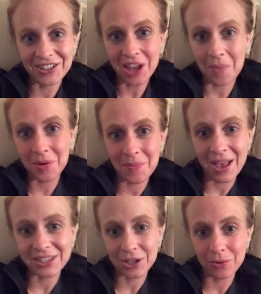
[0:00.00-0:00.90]
Diamond
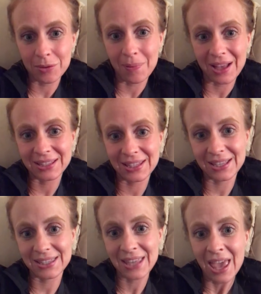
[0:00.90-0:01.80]
Ambassador with
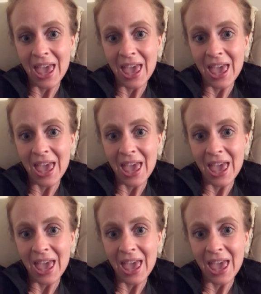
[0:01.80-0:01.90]
Plexus.